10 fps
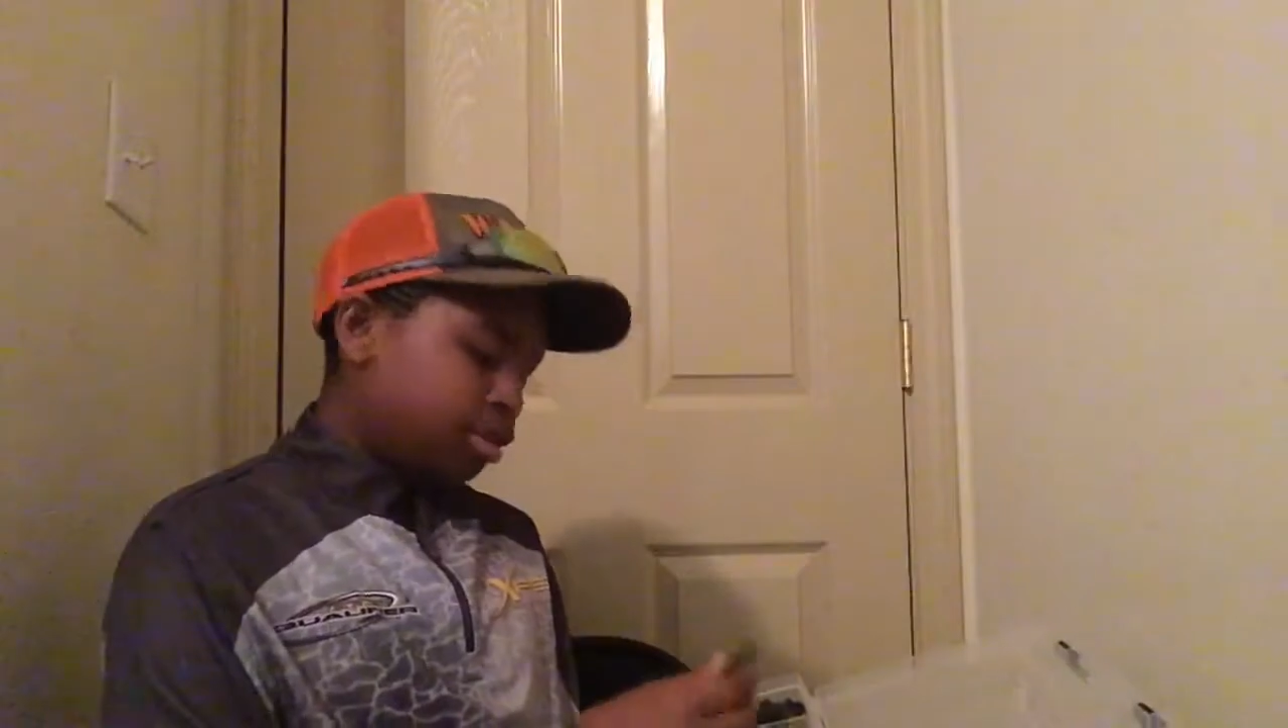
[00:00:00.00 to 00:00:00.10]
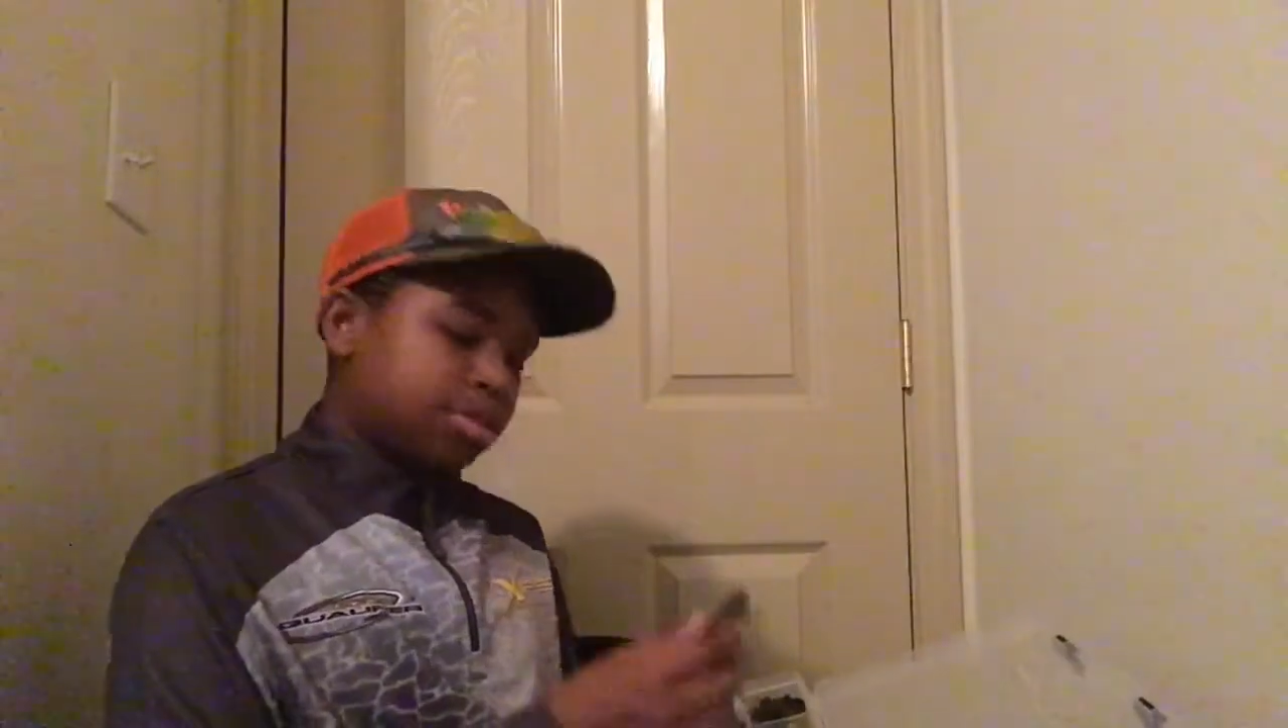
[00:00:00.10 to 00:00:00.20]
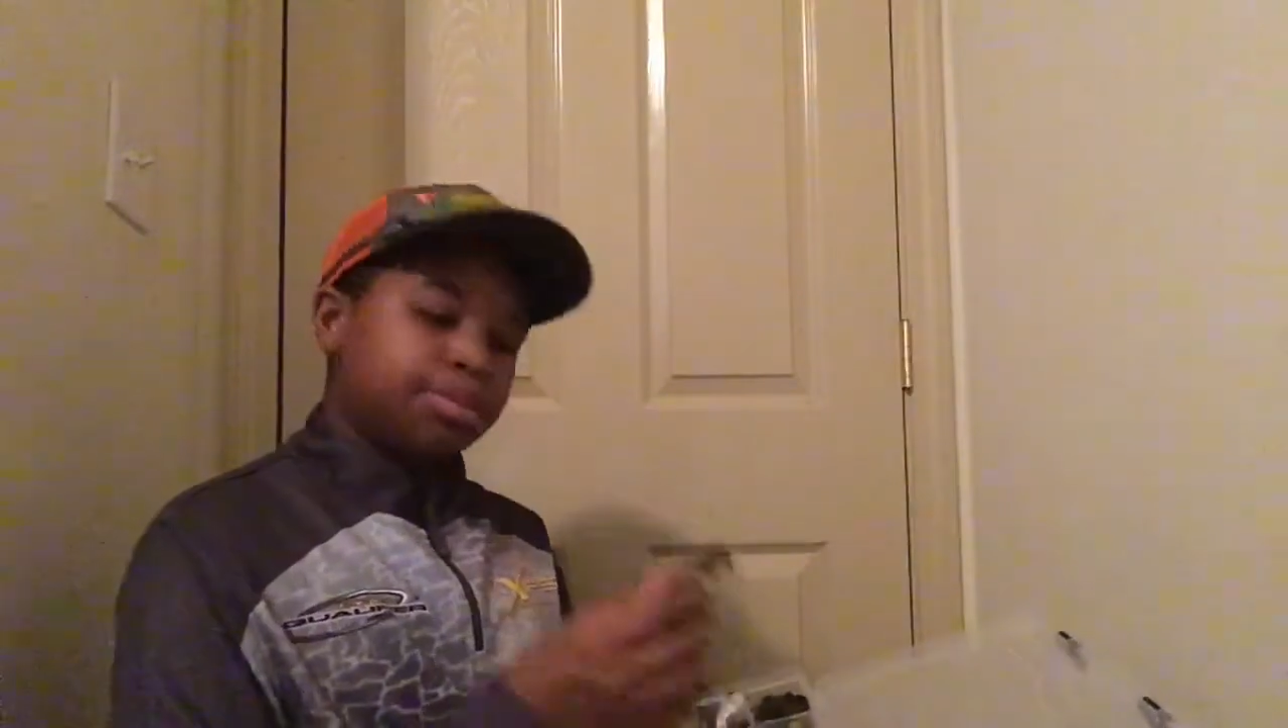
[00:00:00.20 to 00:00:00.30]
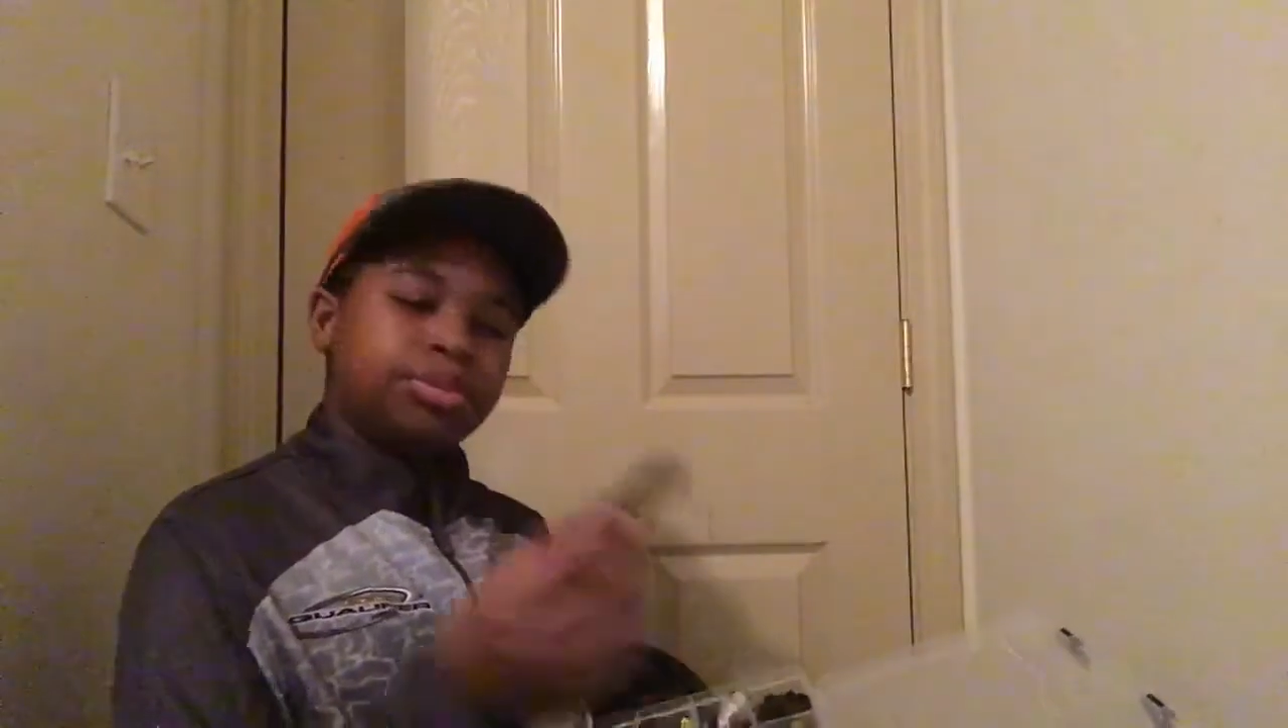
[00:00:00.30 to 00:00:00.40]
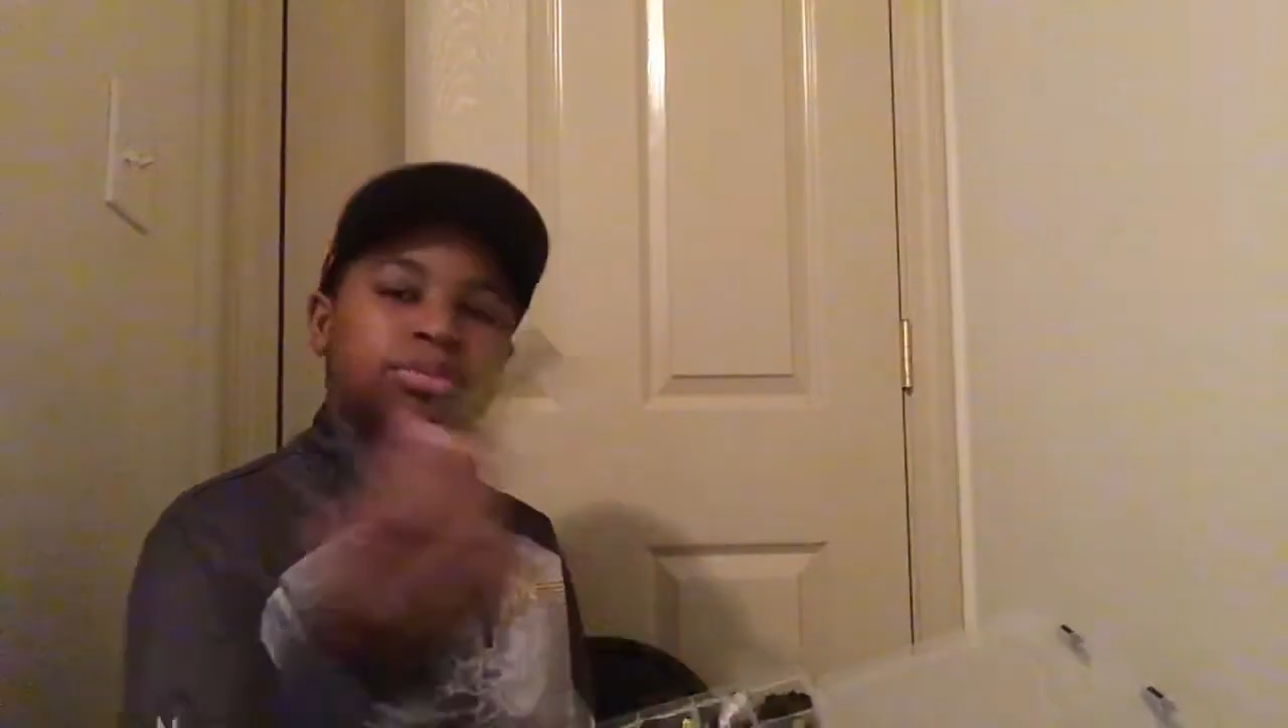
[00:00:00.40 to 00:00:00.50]

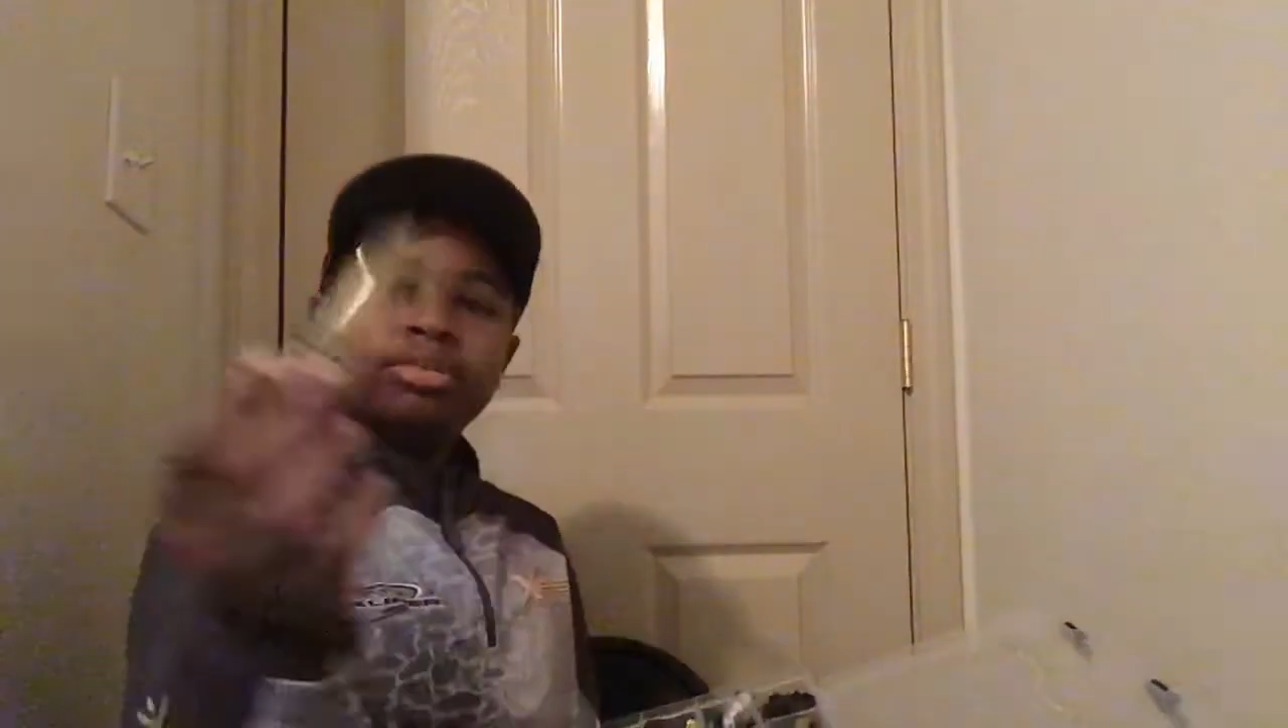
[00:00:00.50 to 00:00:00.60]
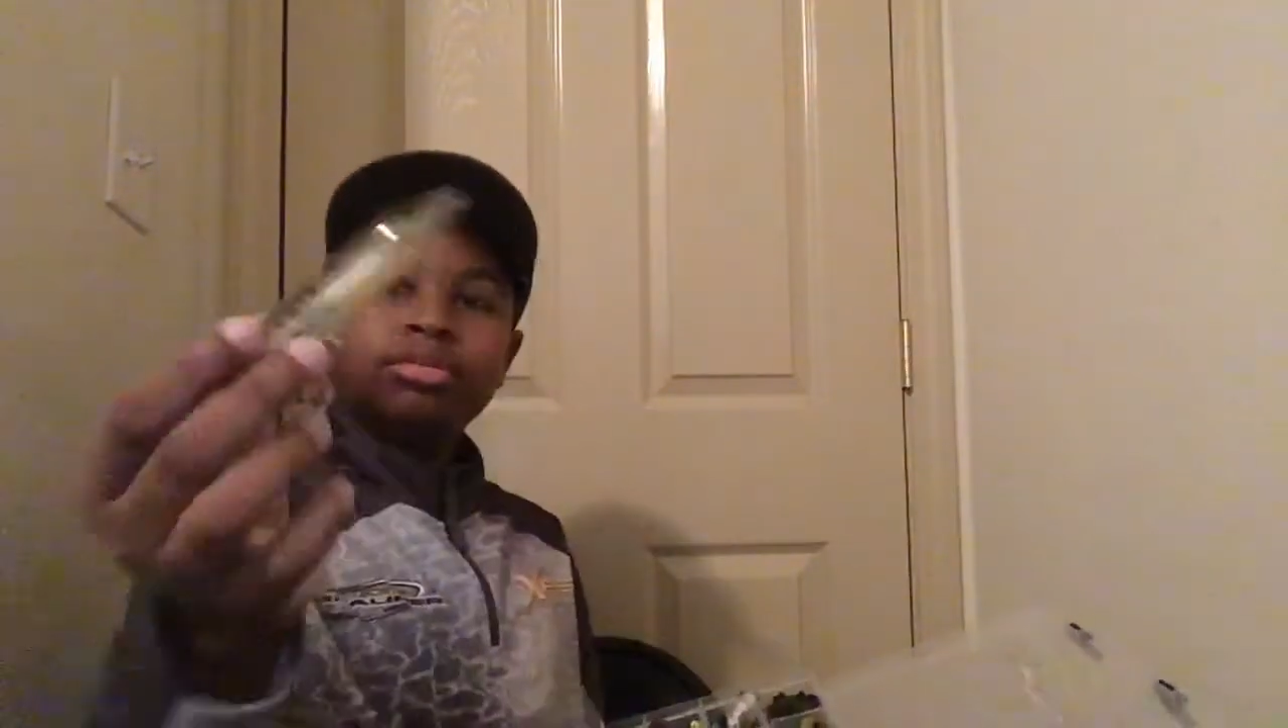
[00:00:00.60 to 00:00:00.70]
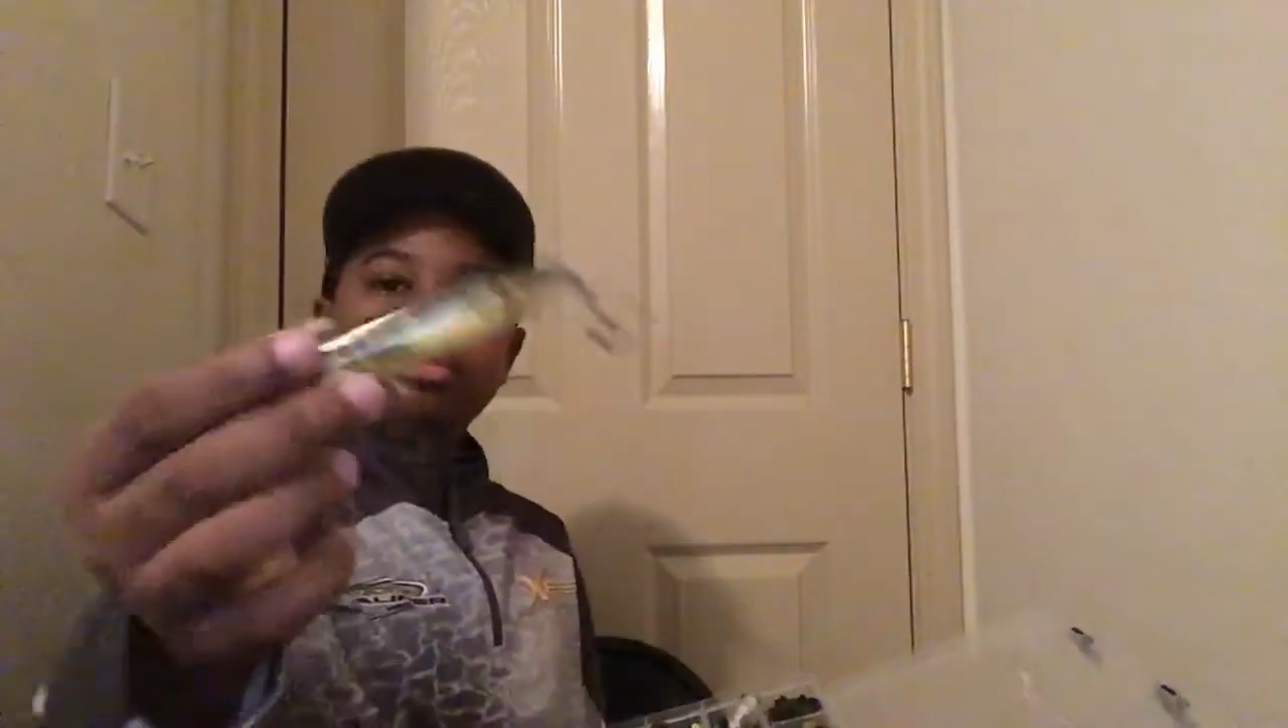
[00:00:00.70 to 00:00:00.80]
spook.